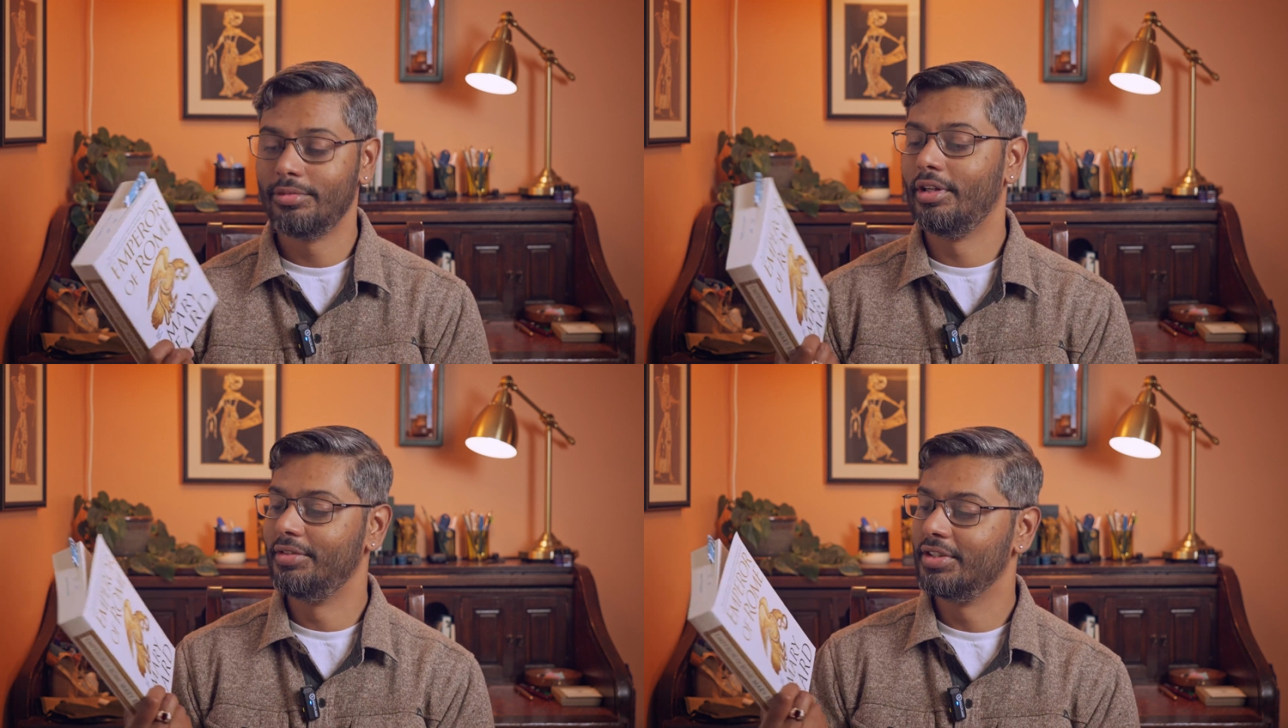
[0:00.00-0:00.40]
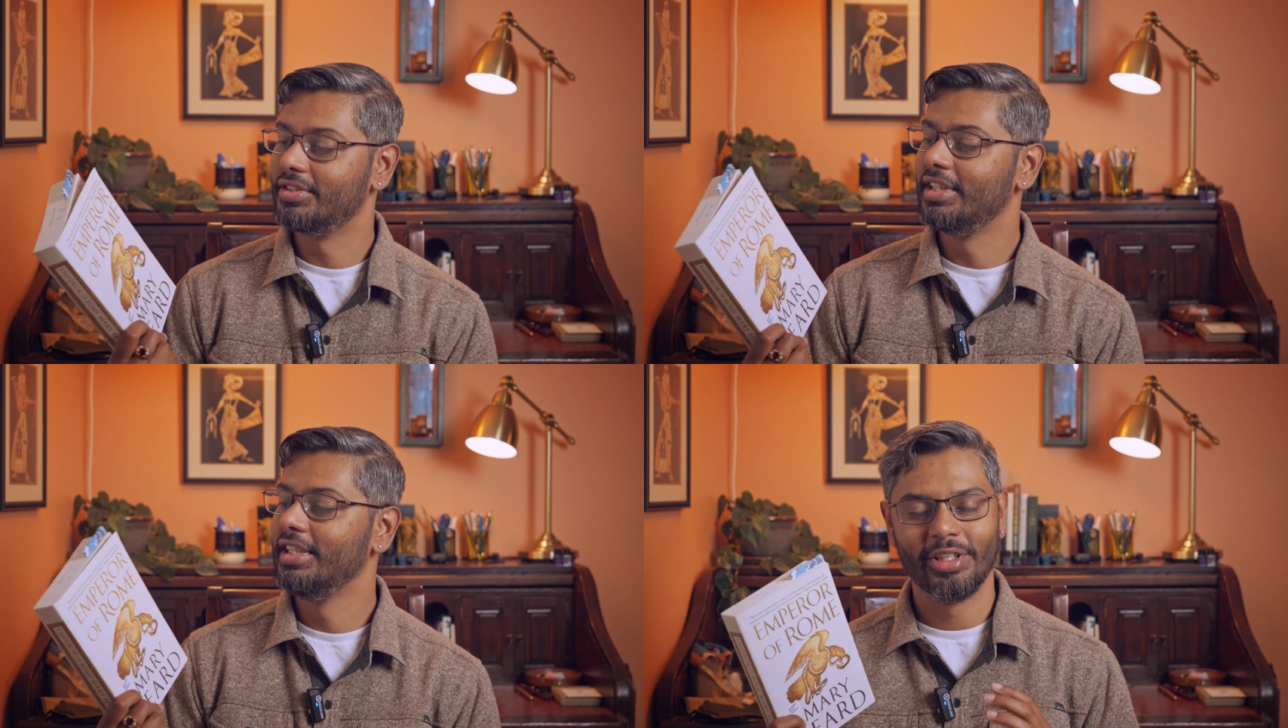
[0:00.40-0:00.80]

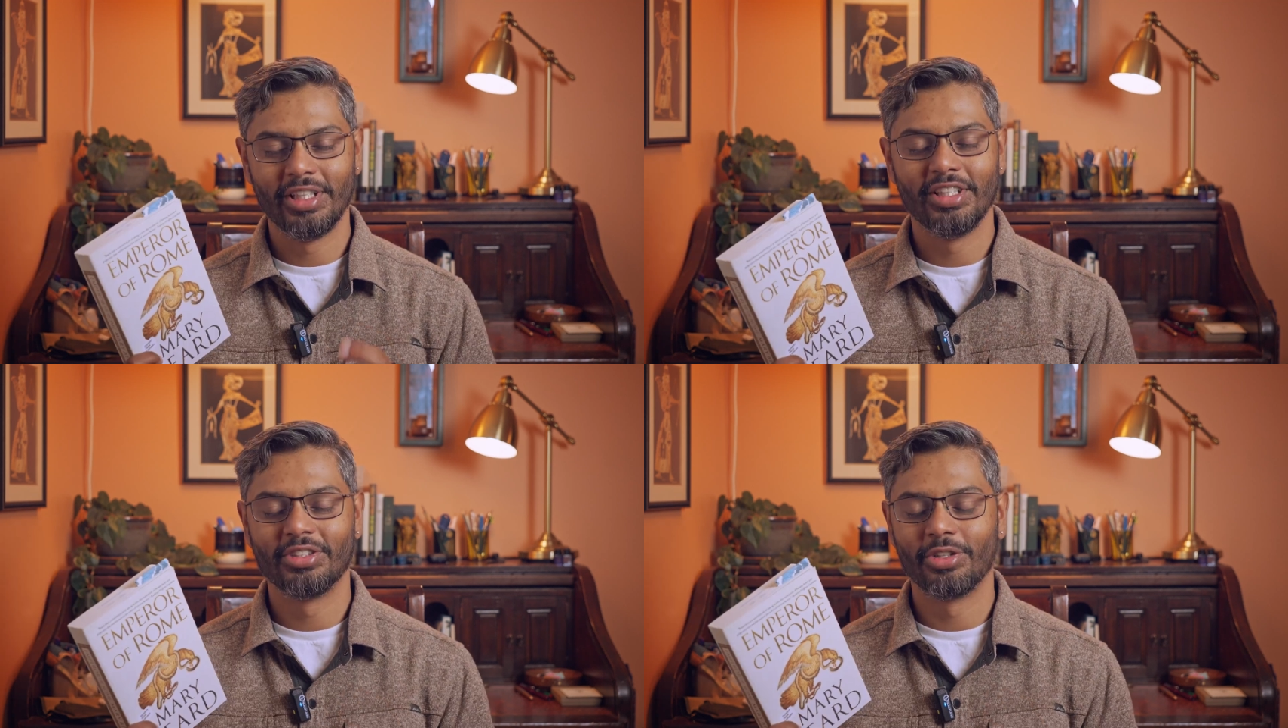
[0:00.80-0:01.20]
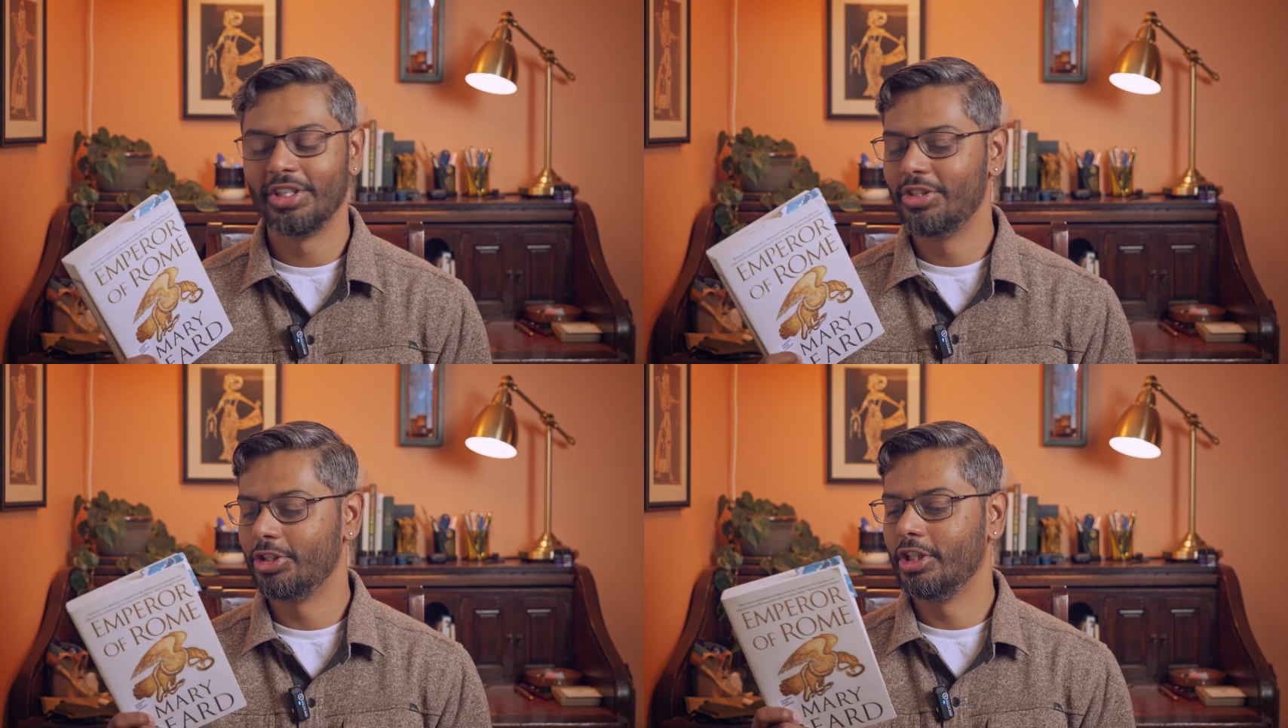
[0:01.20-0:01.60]
Obviously, Mary does a
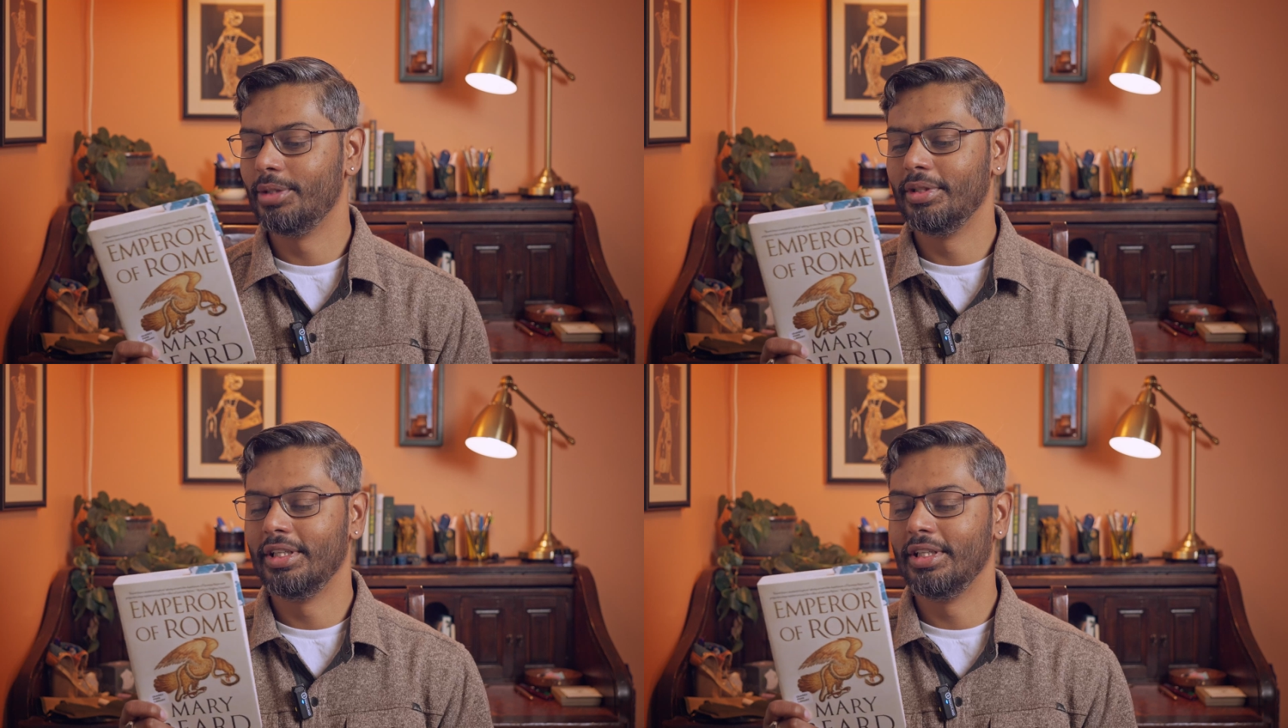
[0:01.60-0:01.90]
great job